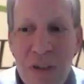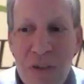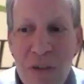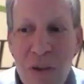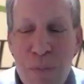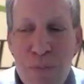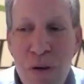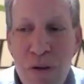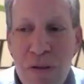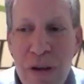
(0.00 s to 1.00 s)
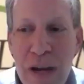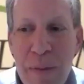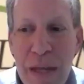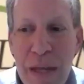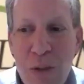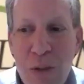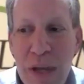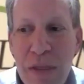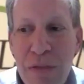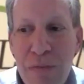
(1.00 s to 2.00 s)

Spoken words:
So the program that you went